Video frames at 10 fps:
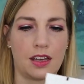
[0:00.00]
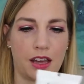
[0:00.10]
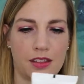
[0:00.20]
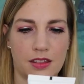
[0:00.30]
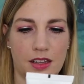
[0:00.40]

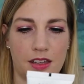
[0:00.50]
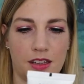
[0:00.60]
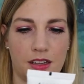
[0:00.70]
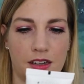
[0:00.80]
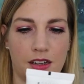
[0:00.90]
And
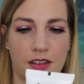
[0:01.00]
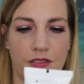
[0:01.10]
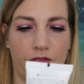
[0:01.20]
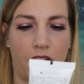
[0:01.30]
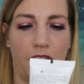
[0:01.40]
then
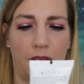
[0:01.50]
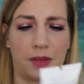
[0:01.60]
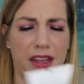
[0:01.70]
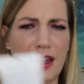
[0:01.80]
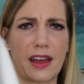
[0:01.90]

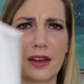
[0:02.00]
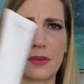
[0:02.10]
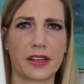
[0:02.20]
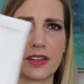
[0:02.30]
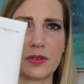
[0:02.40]
yeah, I
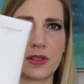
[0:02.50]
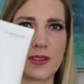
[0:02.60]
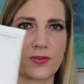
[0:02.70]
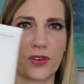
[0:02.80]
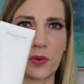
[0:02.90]
might use
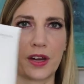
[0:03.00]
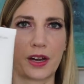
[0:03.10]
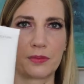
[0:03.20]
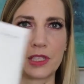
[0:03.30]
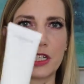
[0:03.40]
this for when
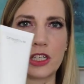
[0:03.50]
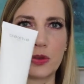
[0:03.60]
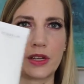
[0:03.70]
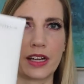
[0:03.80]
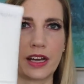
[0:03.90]
I'm
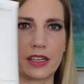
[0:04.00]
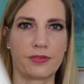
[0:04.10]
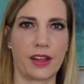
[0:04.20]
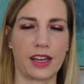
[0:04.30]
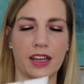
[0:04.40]
doing kind
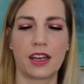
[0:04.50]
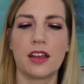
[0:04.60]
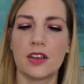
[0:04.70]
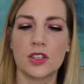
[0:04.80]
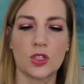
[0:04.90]
of
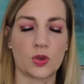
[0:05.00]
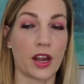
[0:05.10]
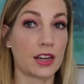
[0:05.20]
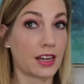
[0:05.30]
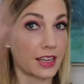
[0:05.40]

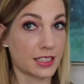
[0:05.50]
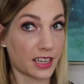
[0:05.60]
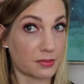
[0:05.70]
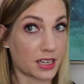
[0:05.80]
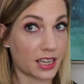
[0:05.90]
straightening
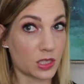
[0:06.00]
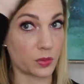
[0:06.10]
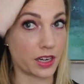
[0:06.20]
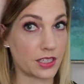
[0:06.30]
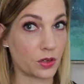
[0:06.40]
type days
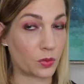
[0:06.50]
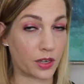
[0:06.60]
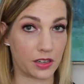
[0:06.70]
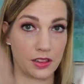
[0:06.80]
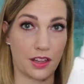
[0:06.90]
when I don't
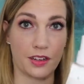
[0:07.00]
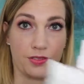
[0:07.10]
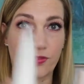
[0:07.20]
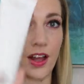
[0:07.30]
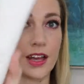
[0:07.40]
want a lot
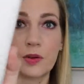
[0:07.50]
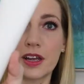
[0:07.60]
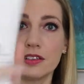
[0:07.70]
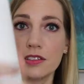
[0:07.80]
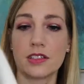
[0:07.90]
of
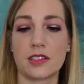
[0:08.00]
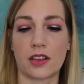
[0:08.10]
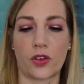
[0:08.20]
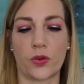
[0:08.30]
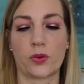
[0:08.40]
flyaways.
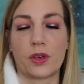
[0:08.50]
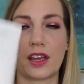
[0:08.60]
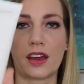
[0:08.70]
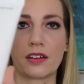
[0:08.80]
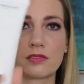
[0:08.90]
So
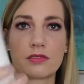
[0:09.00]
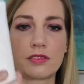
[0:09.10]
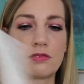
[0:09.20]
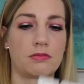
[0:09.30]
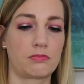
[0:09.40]
yeah,
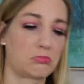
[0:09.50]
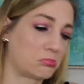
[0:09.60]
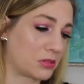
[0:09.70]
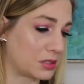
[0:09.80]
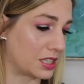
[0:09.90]

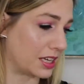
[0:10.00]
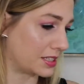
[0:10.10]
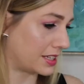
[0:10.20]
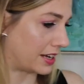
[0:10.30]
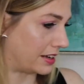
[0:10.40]
it's
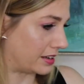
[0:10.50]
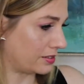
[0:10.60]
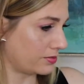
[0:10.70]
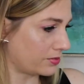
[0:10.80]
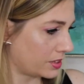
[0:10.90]
nice to
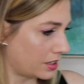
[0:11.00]
have.